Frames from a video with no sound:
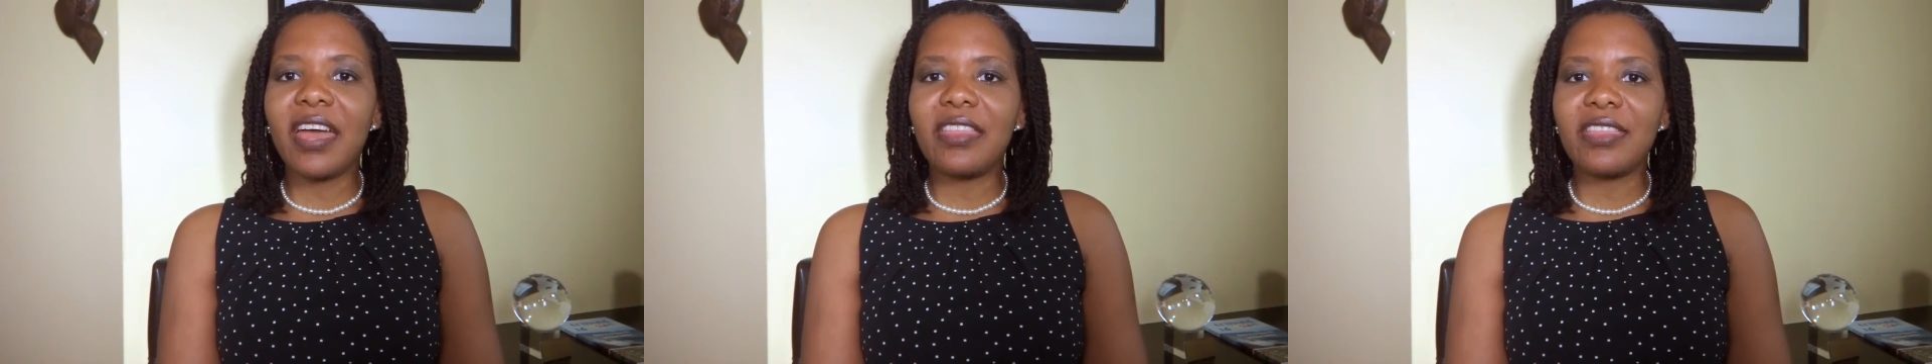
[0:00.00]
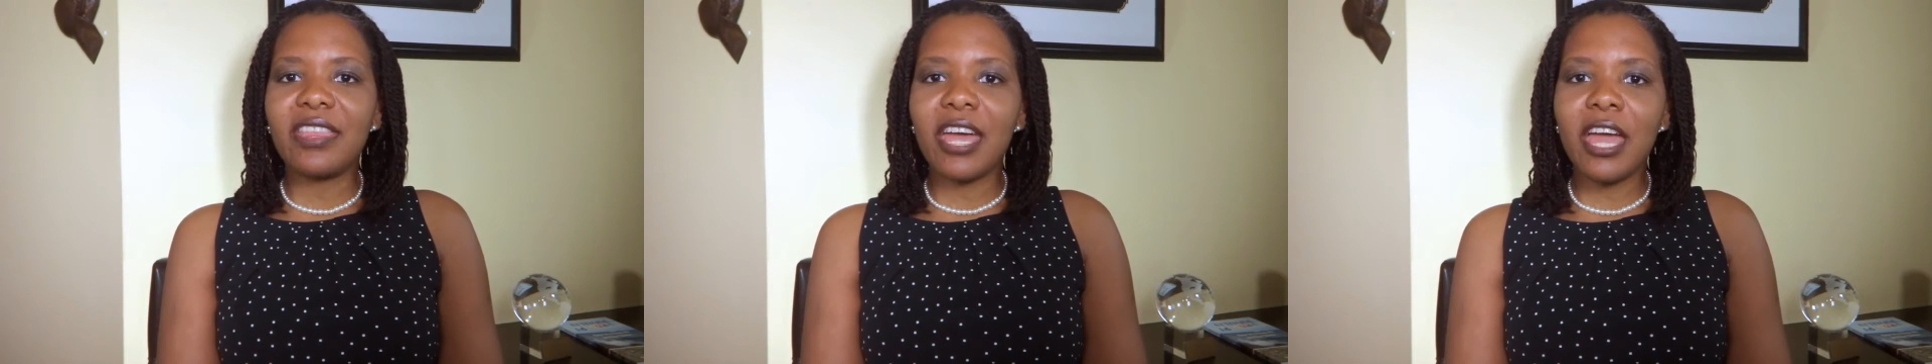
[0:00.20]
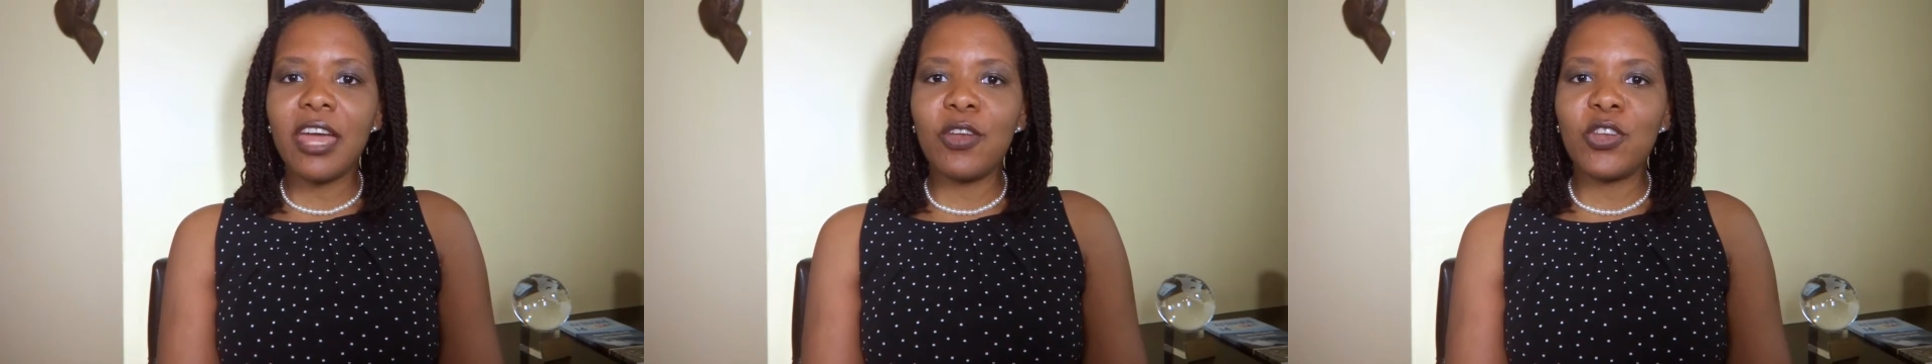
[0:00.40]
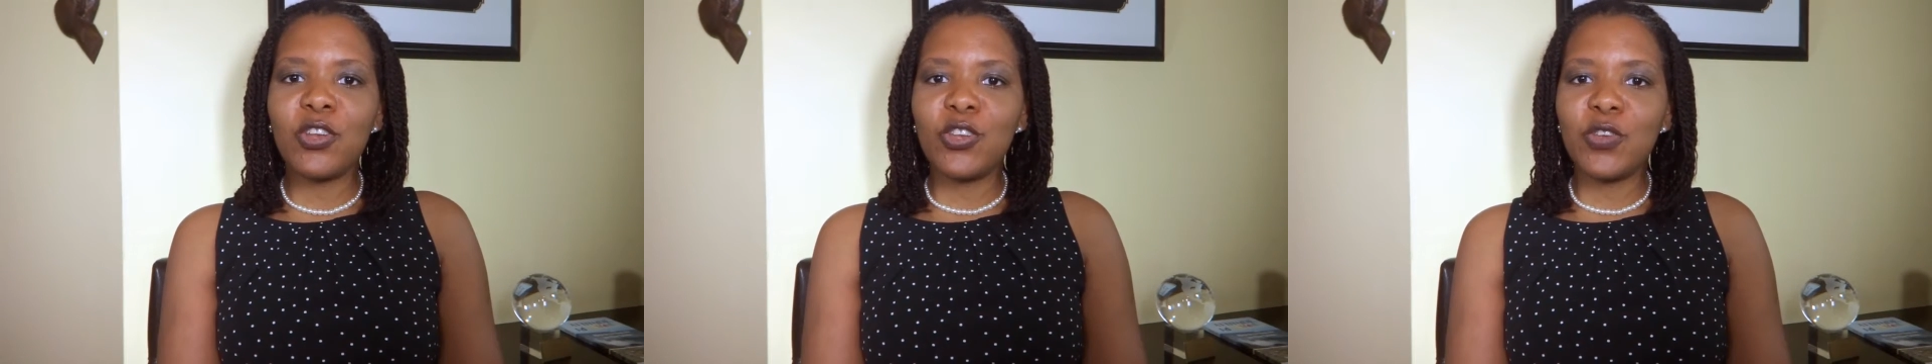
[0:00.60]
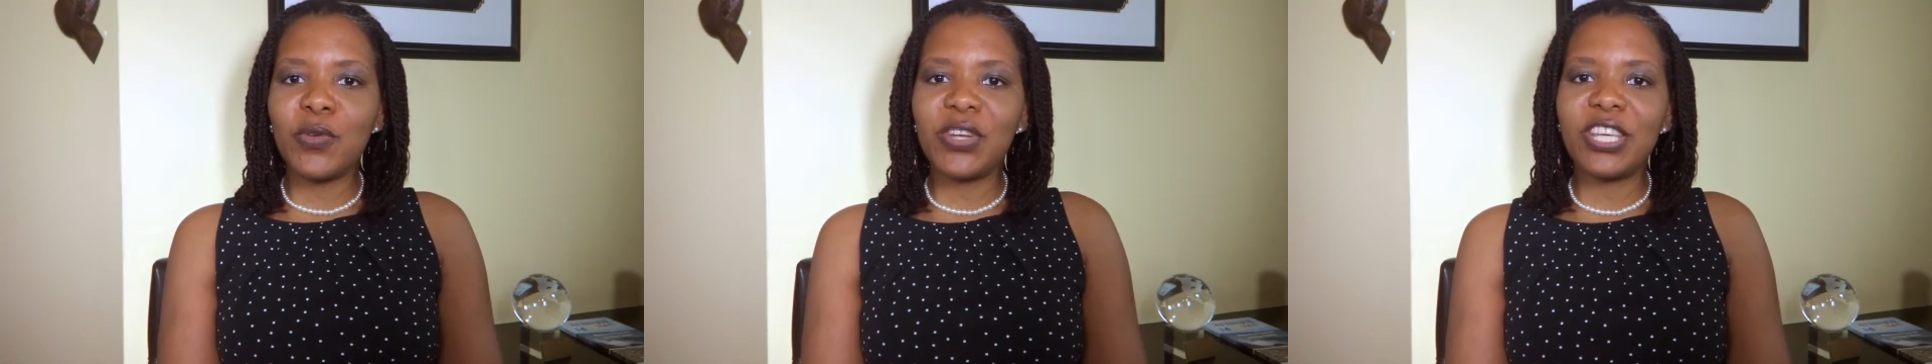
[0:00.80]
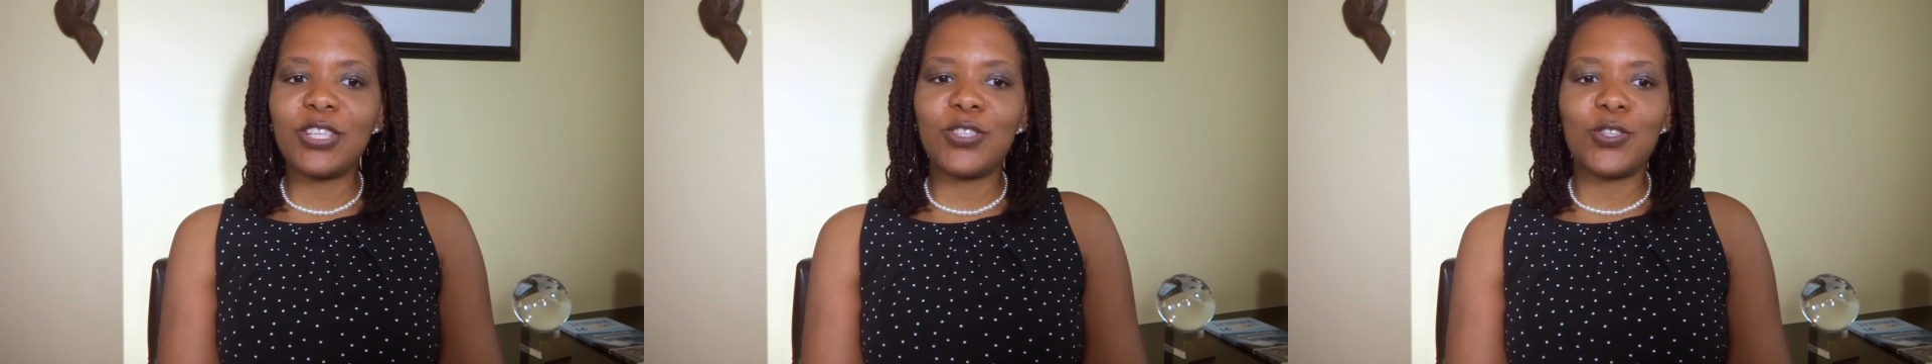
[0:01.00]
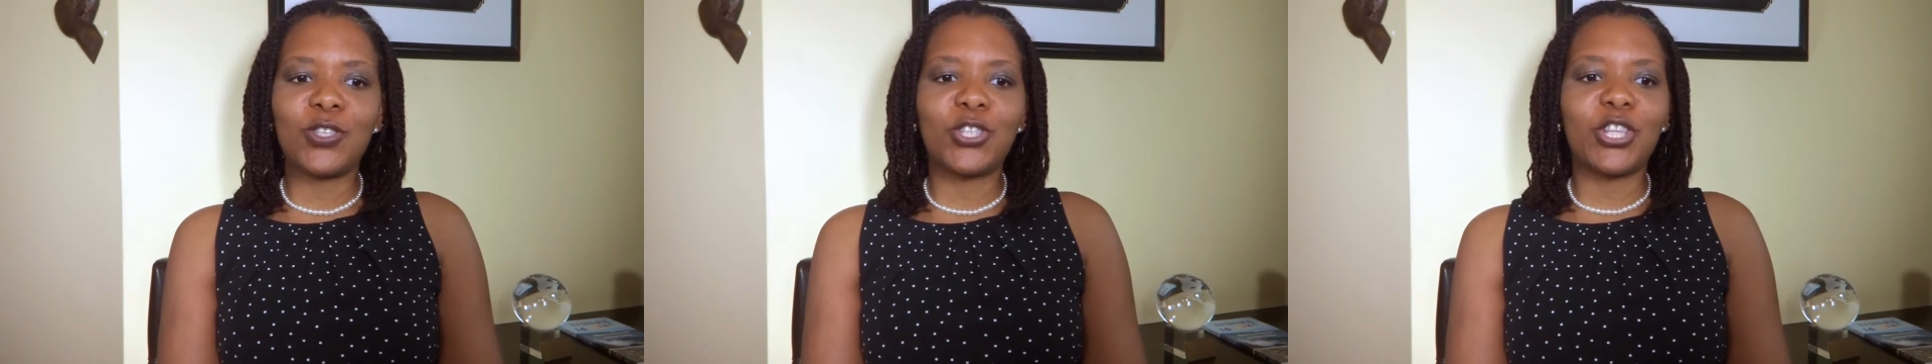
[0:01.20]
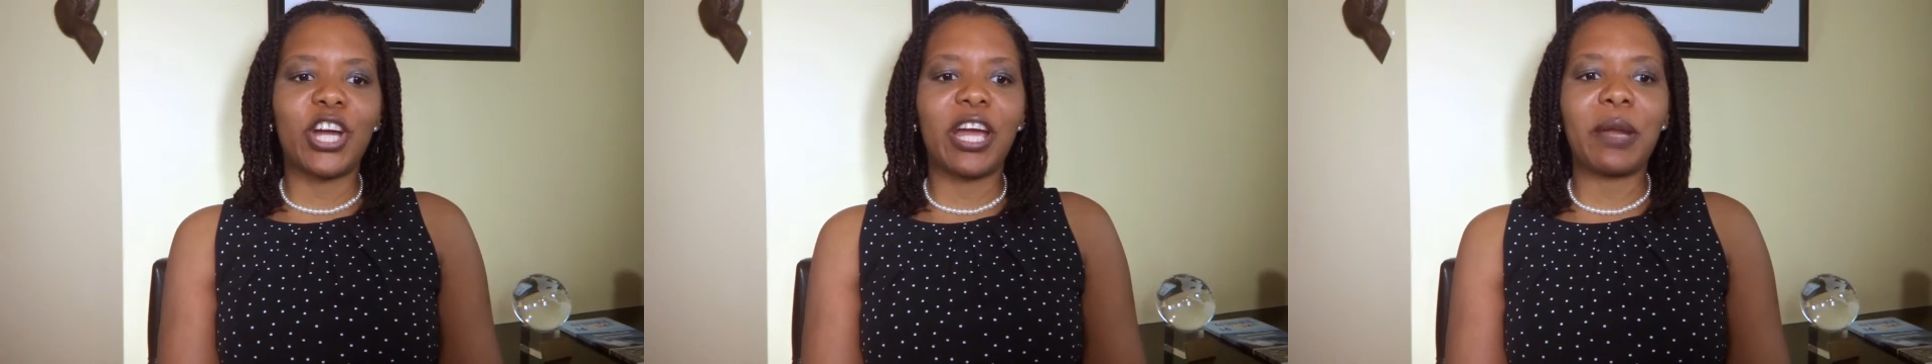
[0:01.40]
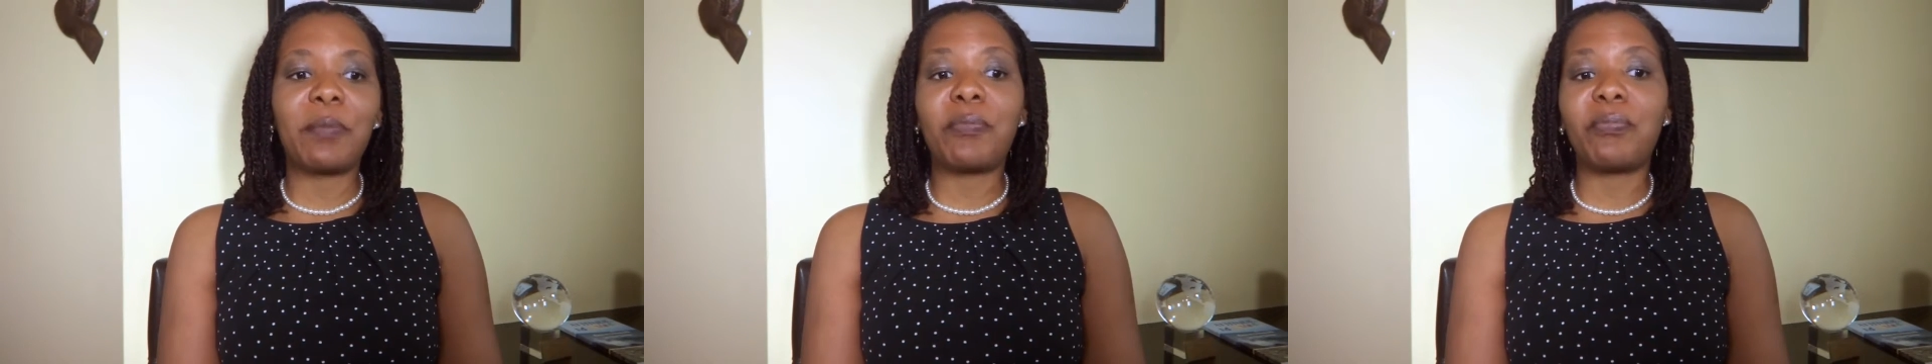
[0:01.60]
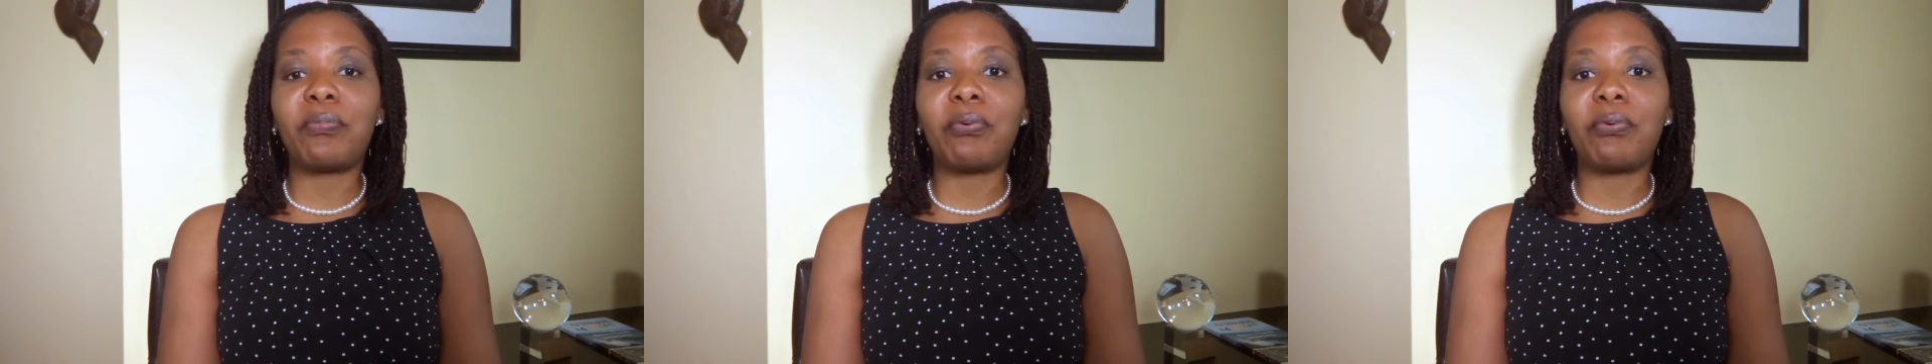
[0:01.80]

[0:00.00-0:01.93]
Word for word: And then you need to start